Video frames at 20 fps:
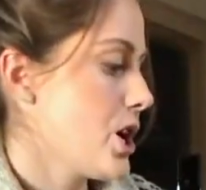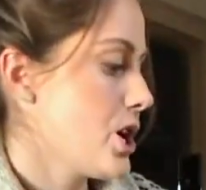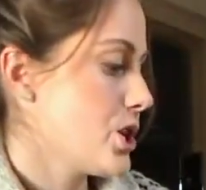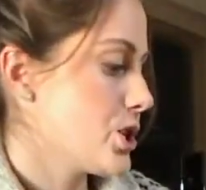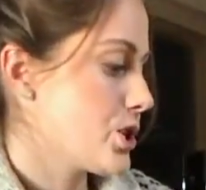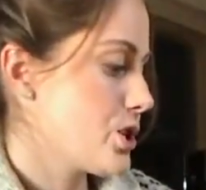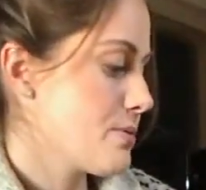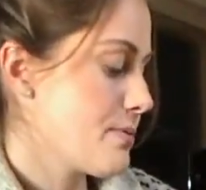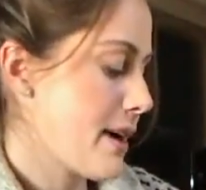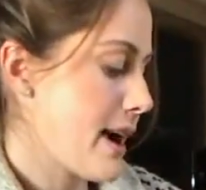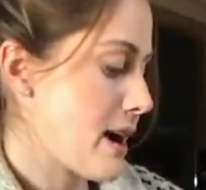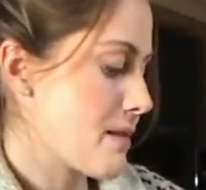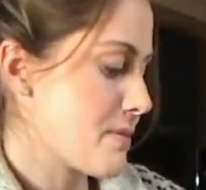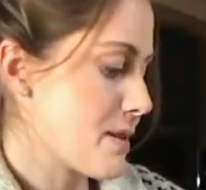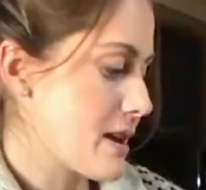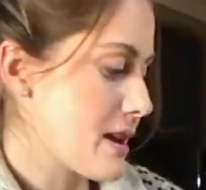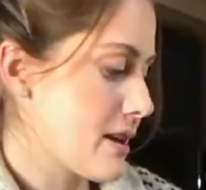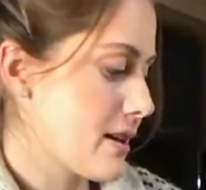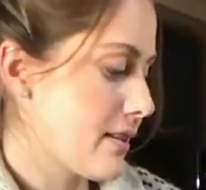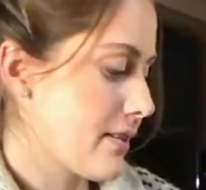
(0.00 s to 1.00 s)
super
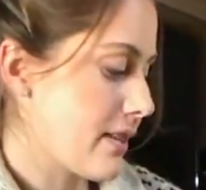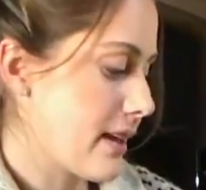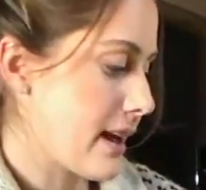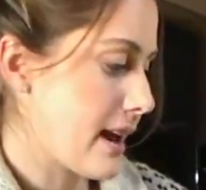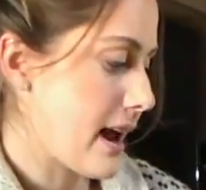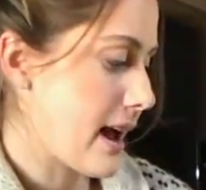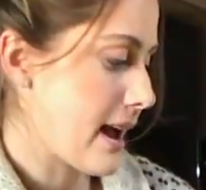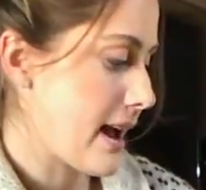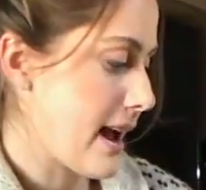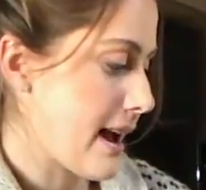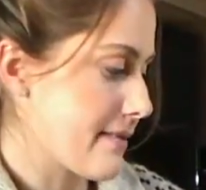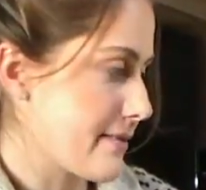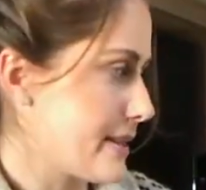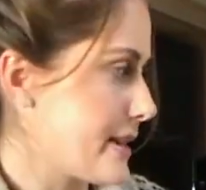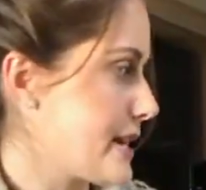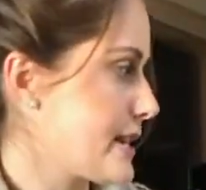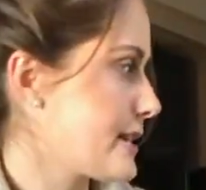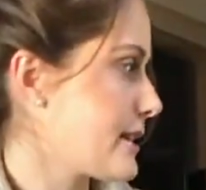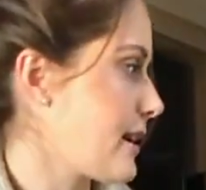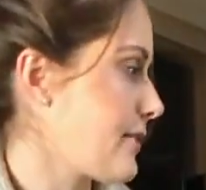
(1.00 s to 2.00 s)
happy that I have
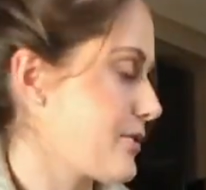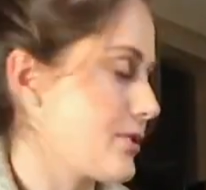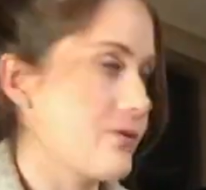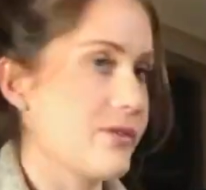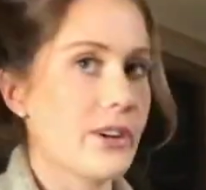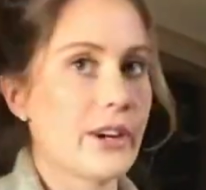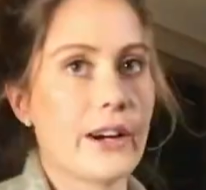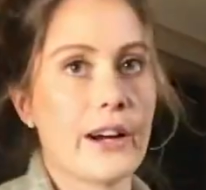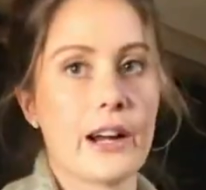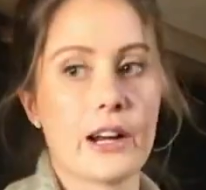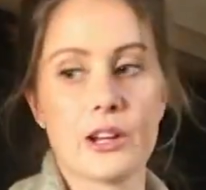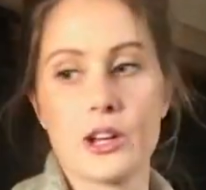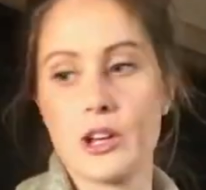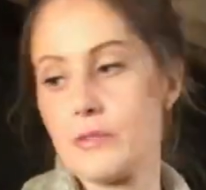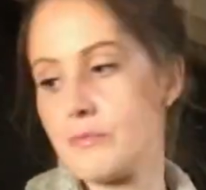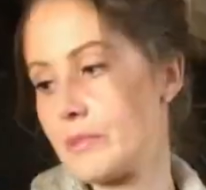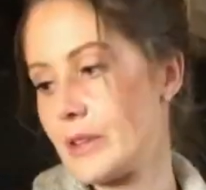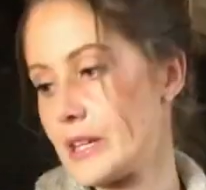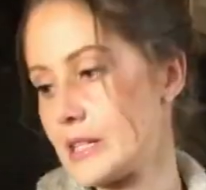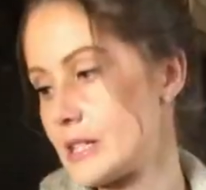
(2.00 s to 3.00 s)
this. I have to figure out a
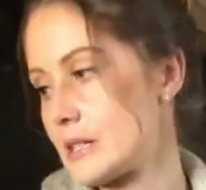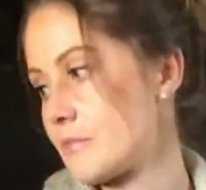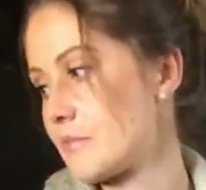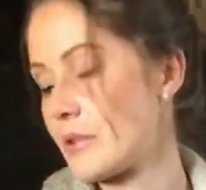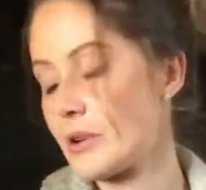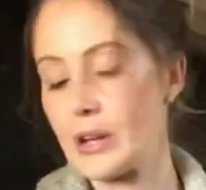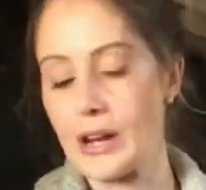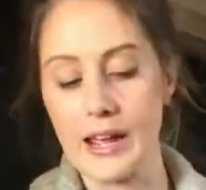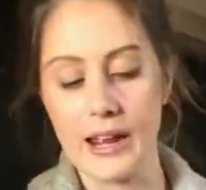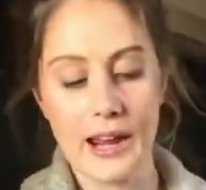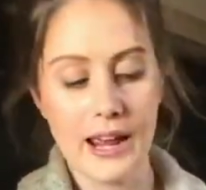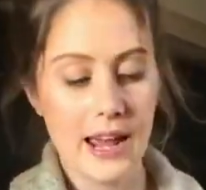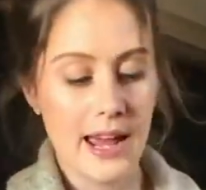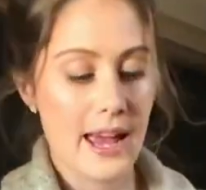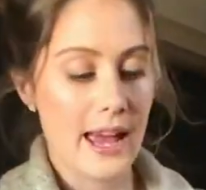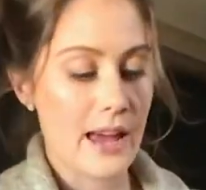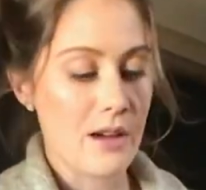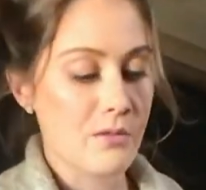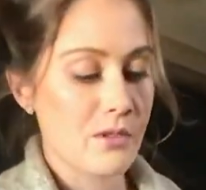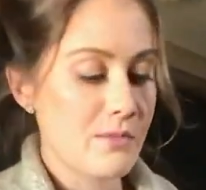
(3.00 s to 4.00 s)
good place to put it.
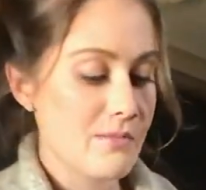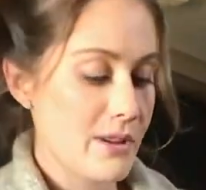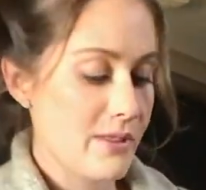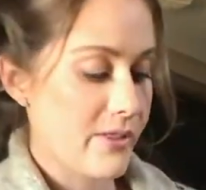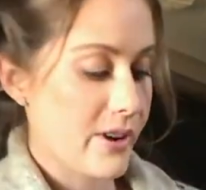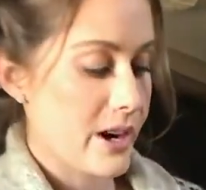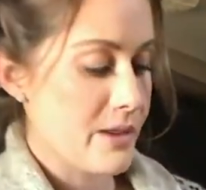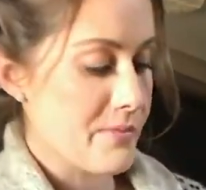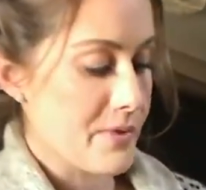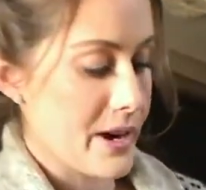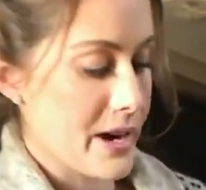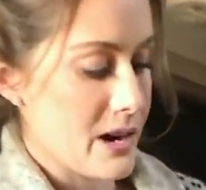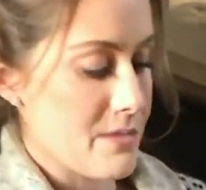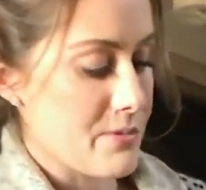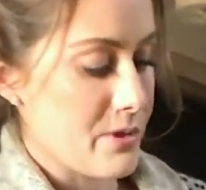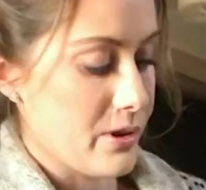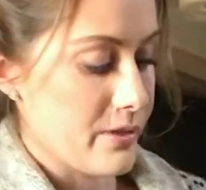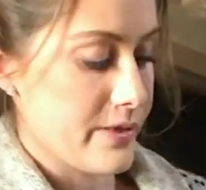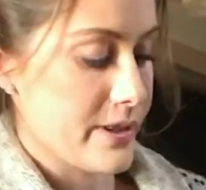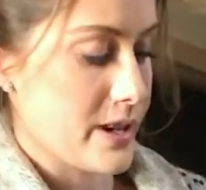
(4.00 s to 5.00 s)
It would be very
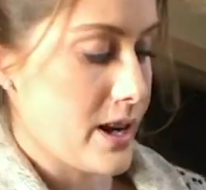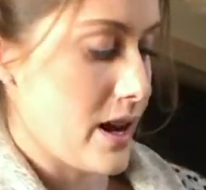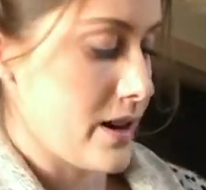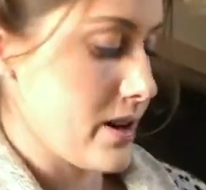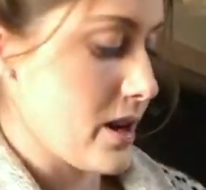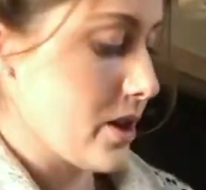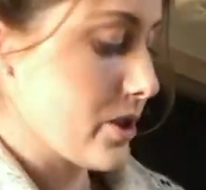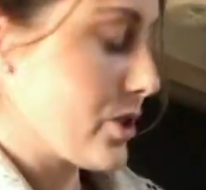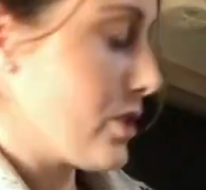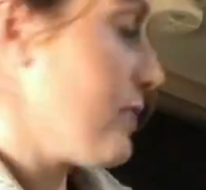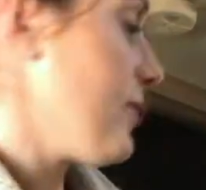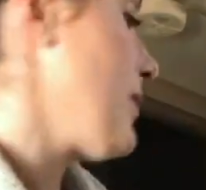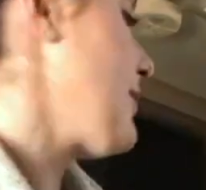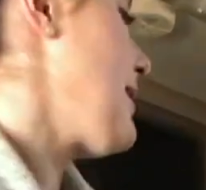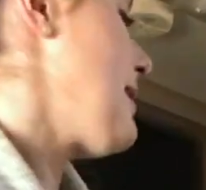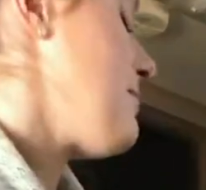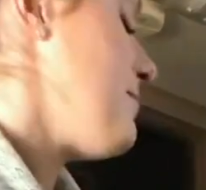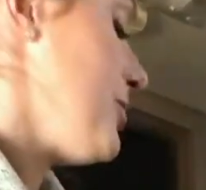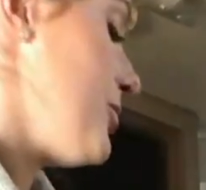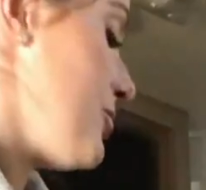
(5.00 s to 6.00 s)
breakable if it got knocked over, and
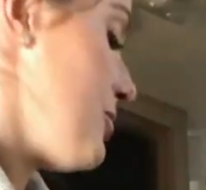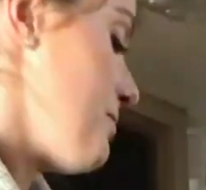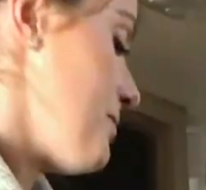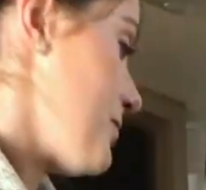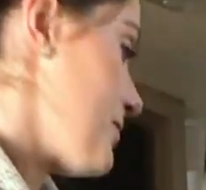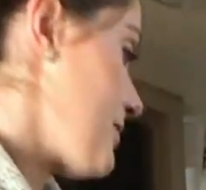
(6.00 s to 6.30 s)
that'd be super